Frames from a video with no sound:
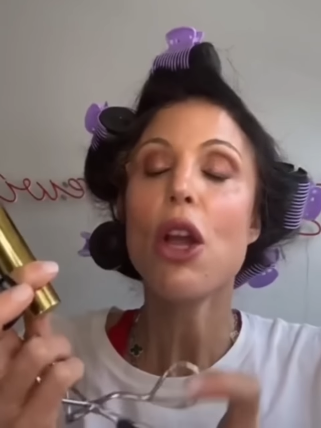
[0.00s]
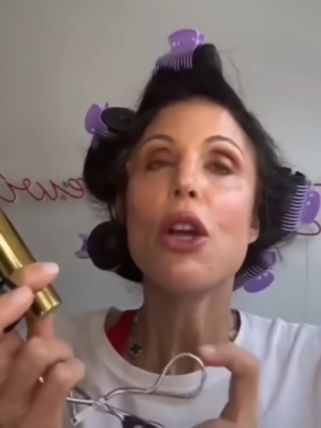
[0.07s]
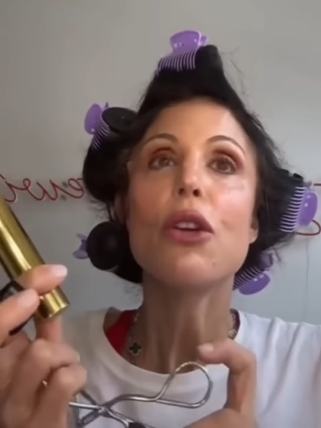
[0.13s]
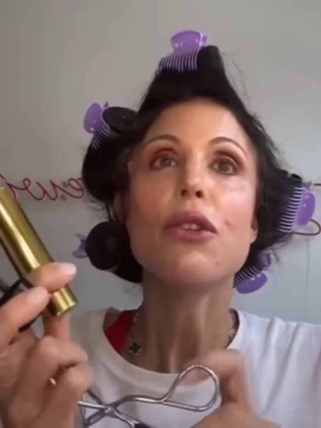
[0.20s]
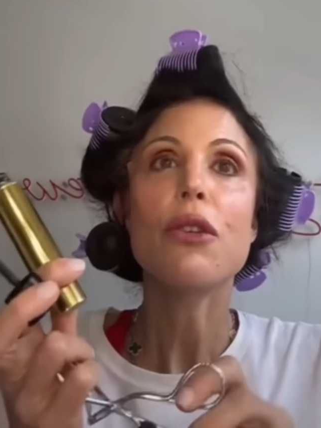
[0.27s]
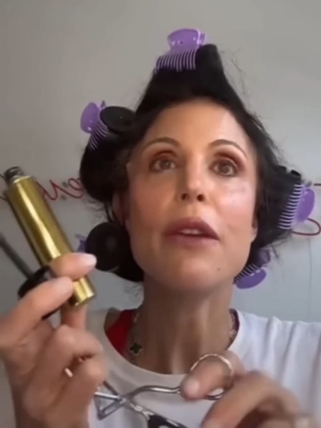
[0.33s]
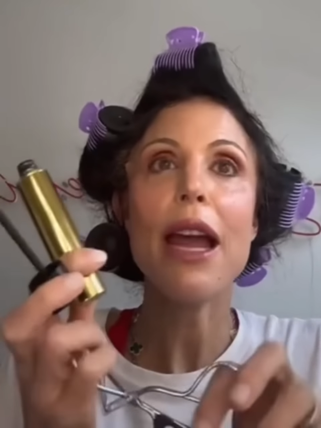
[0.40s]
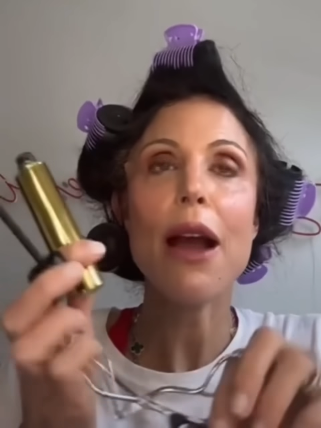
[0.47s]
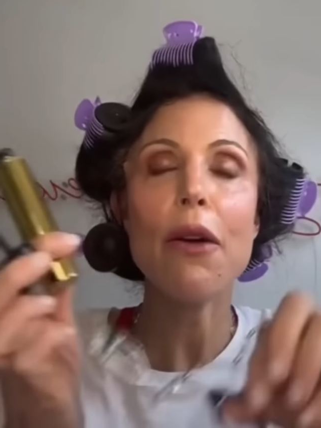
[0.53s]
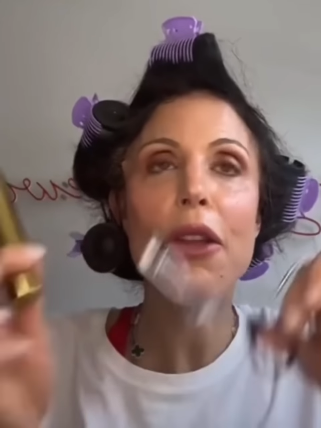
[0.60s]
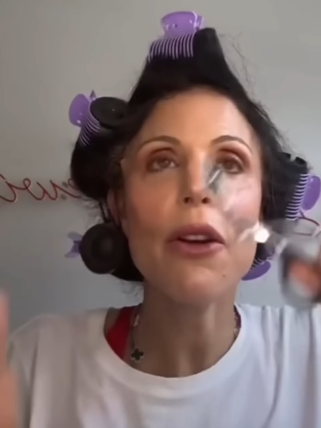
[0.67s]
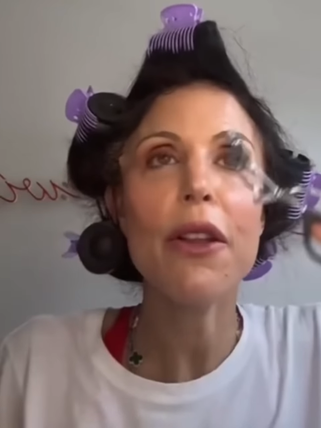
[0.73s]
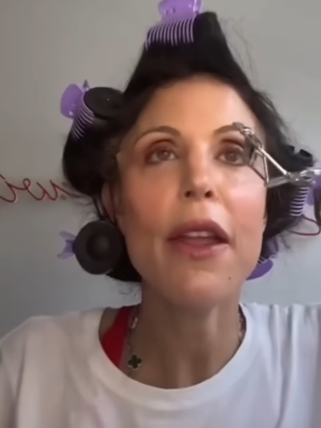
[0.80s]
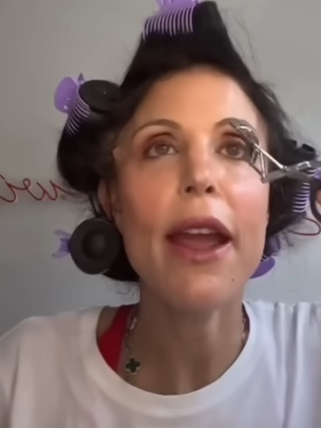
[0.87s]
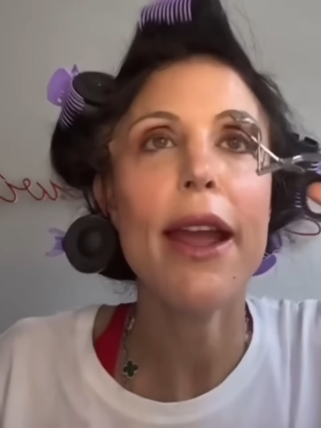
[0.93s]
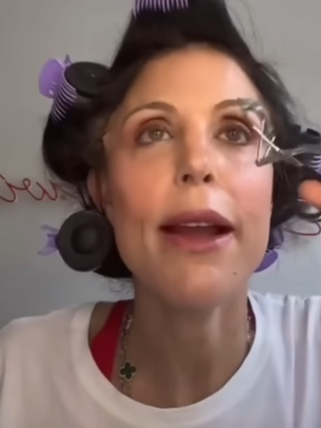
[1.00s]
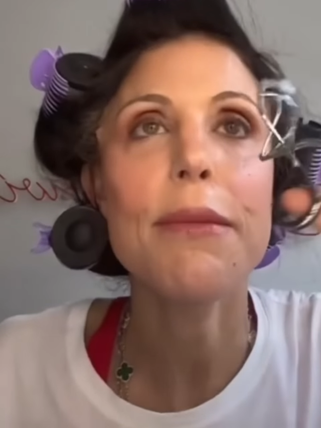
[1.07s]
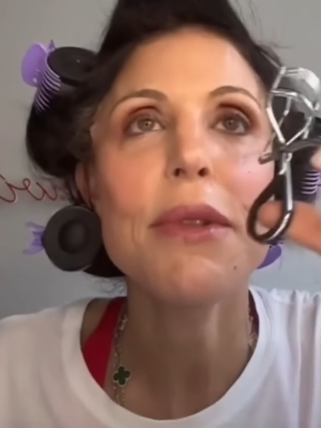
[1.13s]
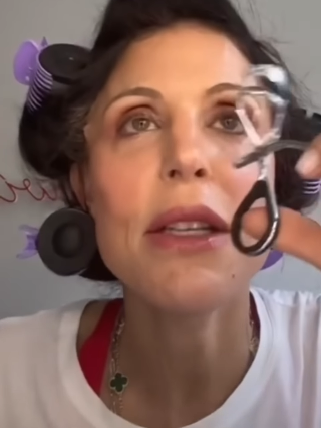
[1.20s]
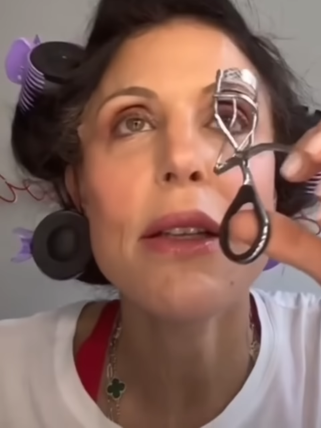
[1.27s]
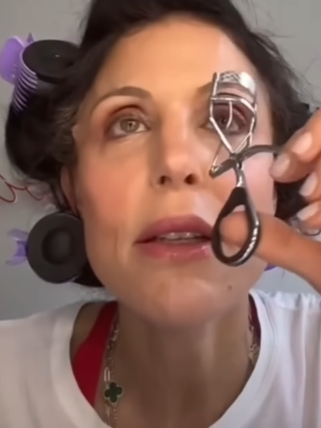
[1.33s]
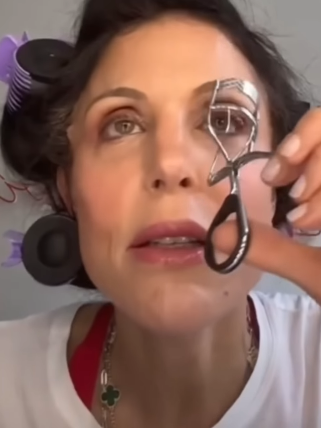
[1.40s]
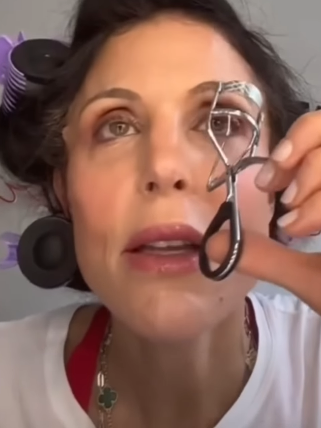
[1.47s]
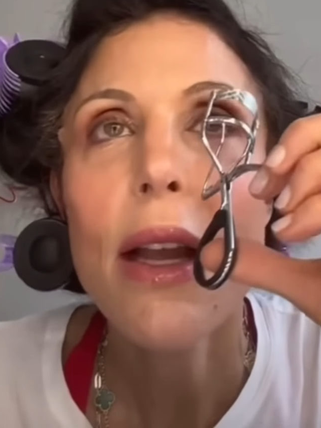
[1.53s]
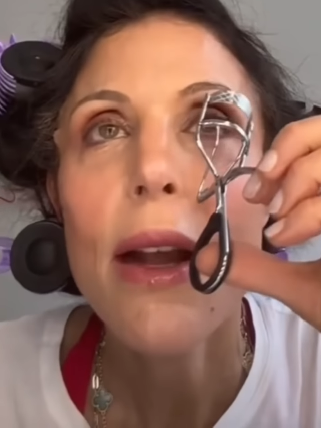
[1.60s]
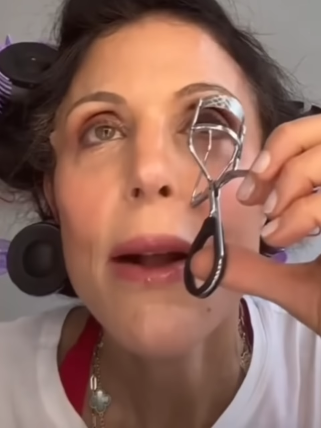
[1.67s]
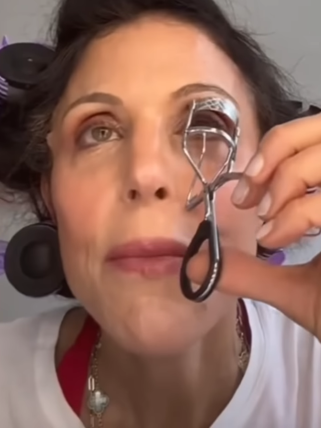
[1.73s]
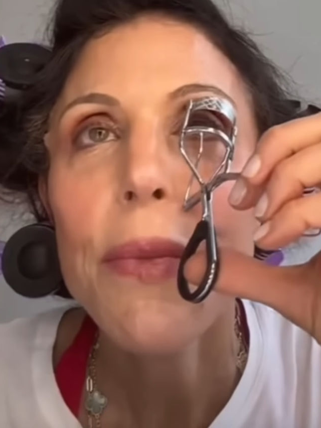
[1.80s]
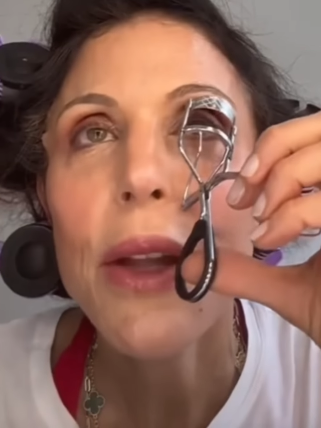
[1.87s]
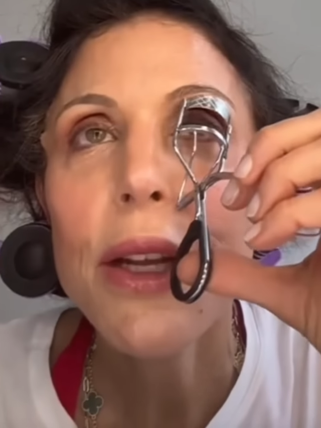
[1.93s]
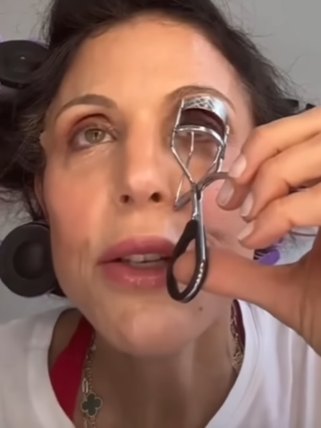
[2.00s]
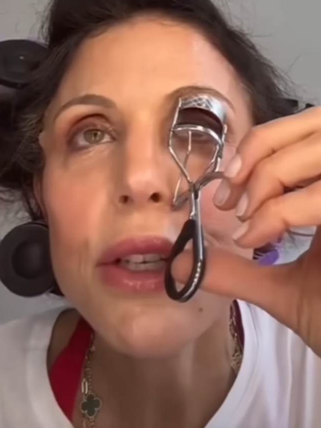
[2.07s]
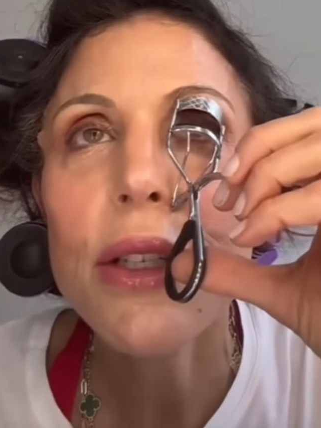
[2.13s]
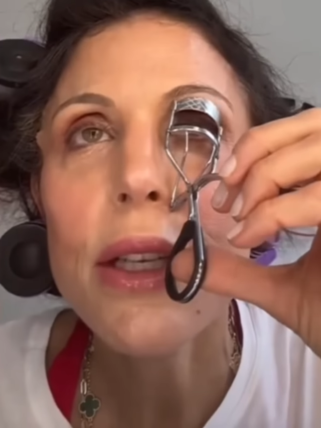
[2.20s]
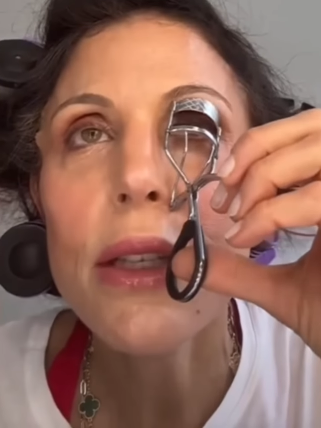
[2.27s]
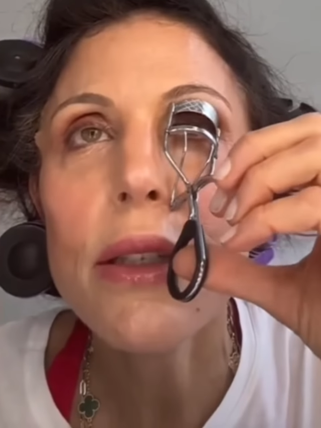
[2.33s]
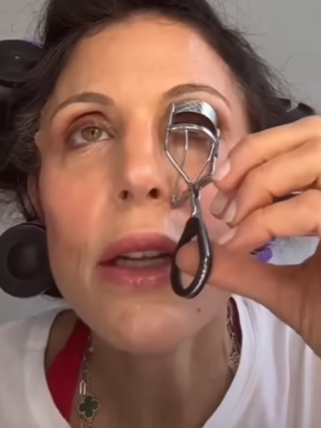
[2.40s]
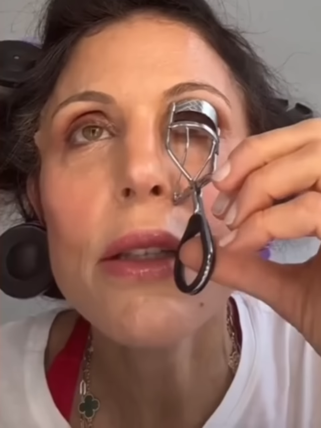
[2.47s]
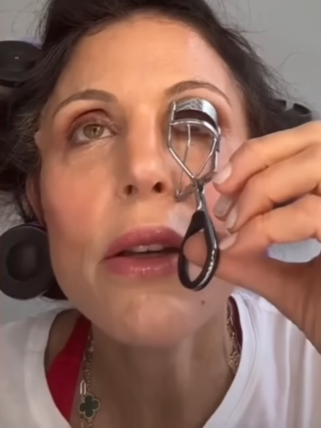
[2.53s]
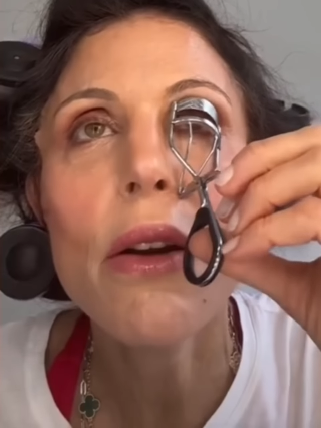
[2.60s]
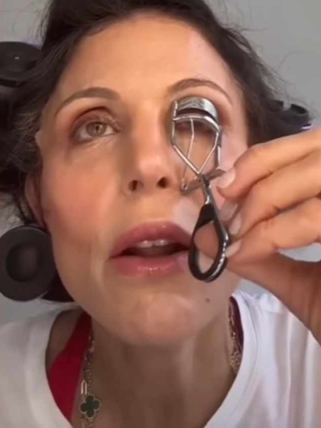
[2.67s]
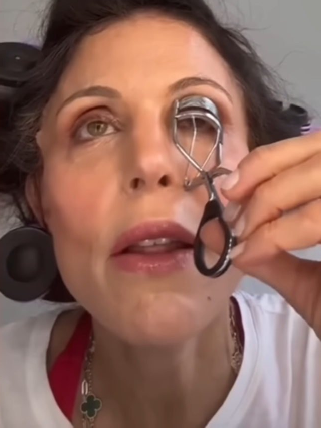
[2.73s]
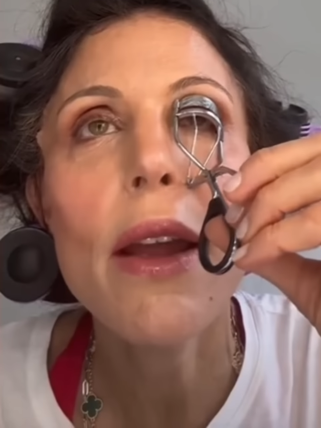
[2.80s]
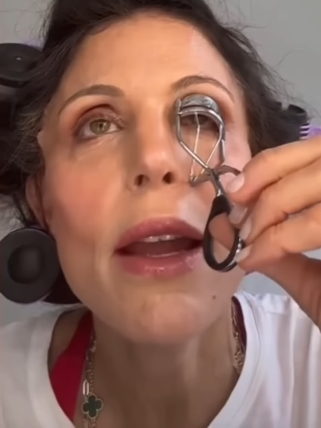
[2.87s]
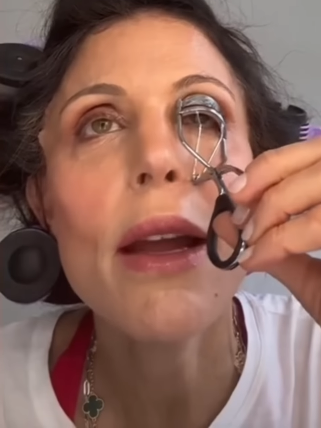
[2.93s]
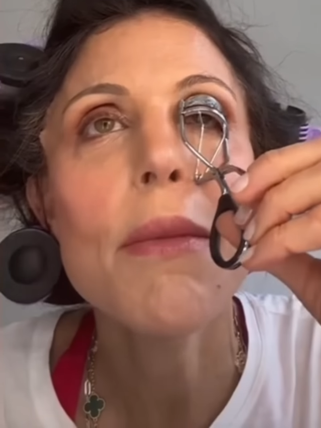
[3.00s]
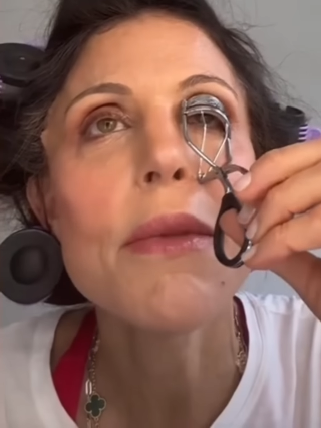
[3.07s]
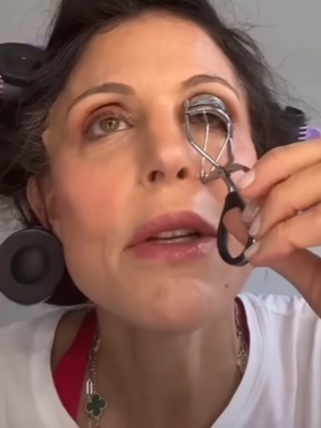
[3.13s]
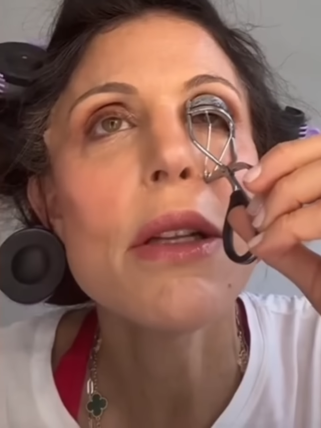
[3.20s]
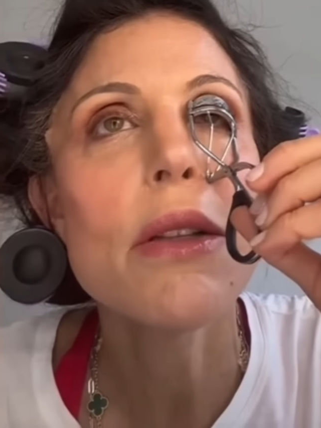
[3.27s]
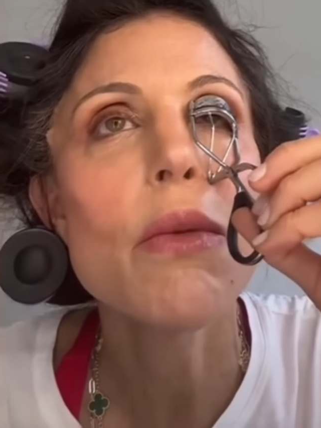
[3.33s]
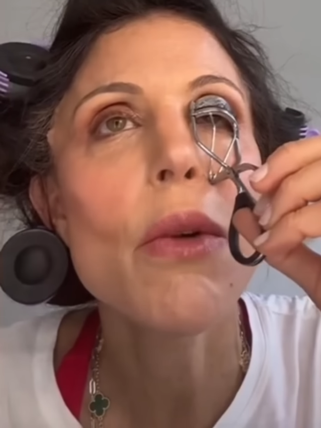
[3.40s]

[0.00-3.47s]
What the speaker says: So now they're in the Hamptons. And she says, let's go to the Hamptons.